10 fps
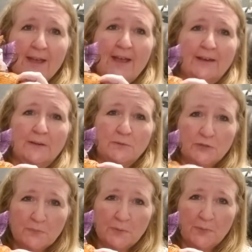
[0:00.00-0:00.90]
And I'm
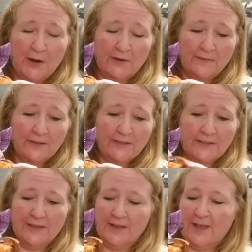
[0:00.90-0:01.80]
super proud of it.
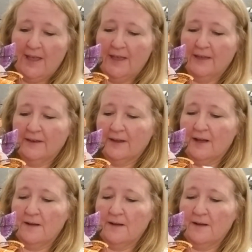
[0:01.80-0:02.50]
And